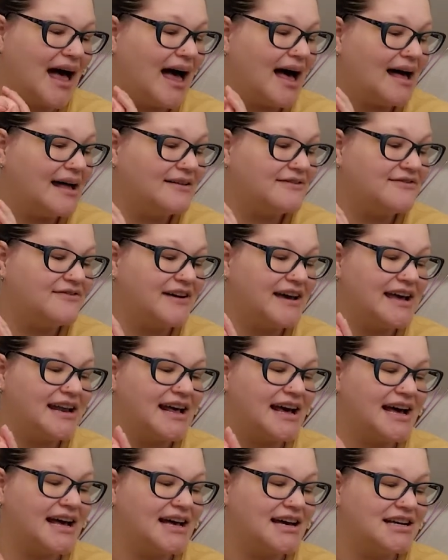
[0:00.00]

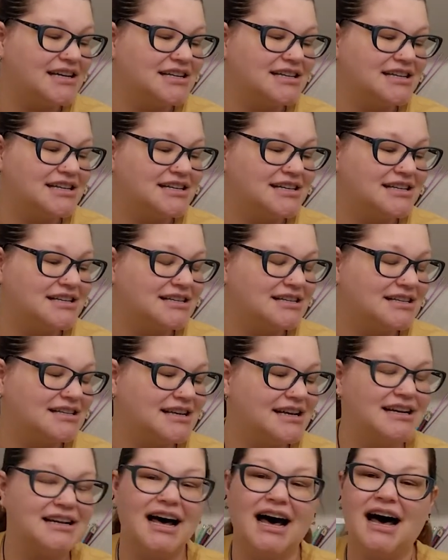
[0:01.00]
Anvita
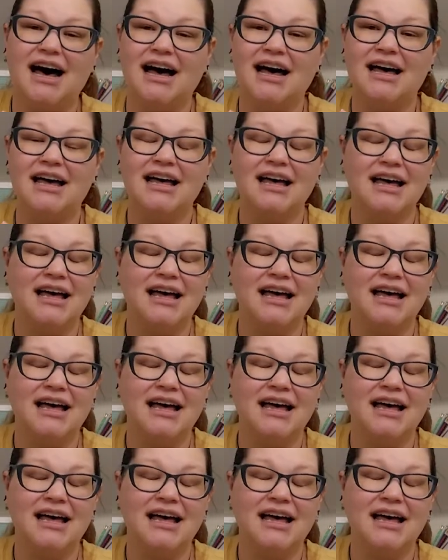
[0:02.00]
Sana,